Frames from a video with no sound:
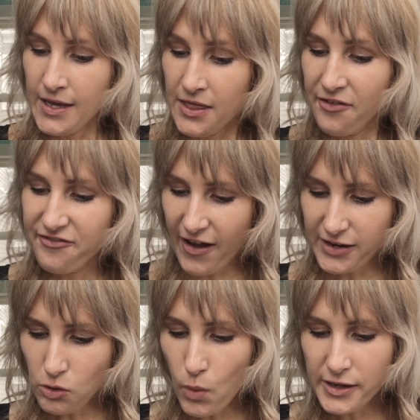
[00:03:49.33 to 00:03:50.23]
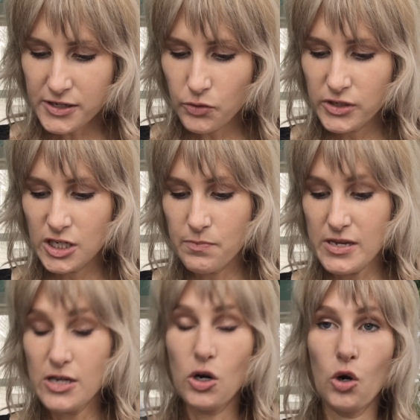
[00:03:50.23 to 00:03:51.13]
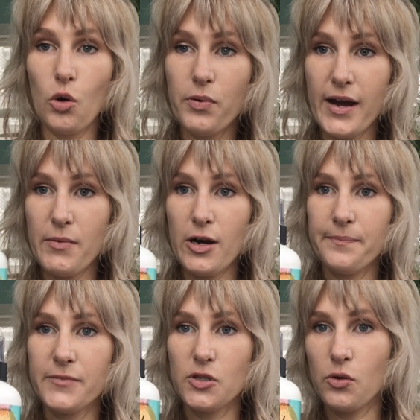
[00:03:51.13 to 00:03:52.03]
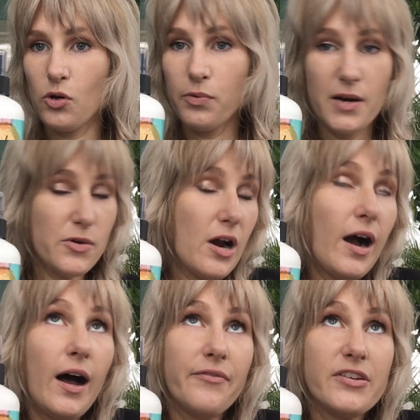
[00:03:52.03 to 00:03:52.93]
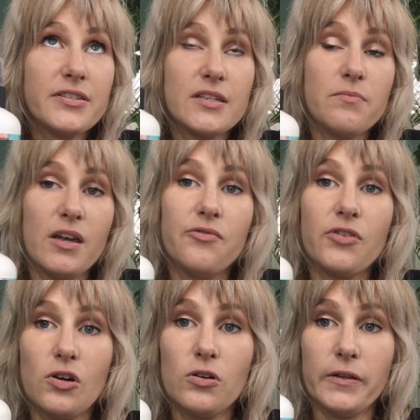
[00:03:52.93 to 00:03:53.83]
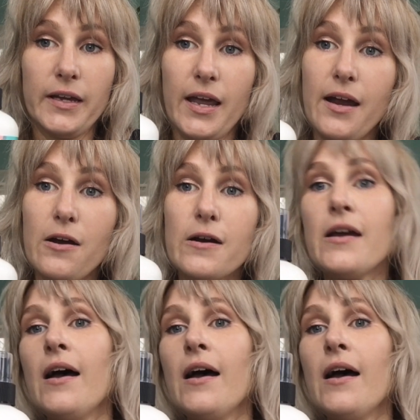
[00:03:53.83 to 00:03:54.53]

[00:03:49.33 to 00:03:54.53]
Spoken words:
The final one is going to be the Curl Primer. So Curl Primer, obviously made for curly hair.